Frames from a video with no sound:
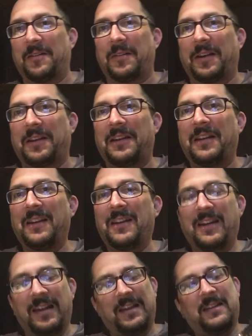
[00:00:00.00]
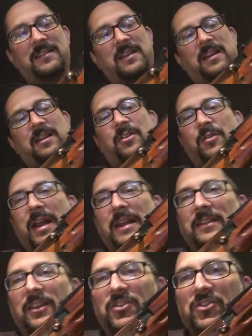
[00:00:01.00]
Like, it's kind of
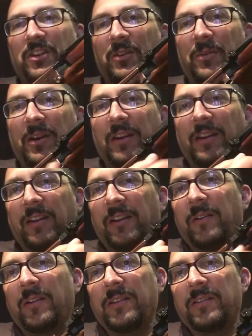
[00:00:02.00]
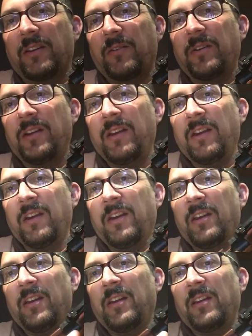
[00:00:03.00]
grandish in a way, so
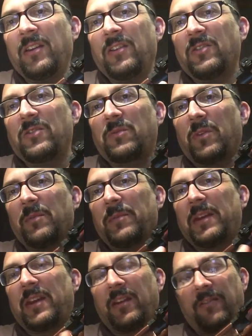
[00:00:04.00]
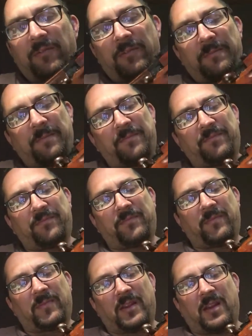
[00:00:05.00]
you just want to be careful,
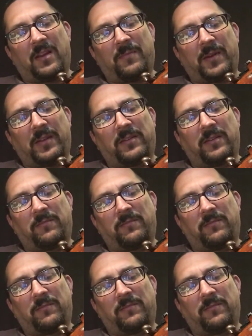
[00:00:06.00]
but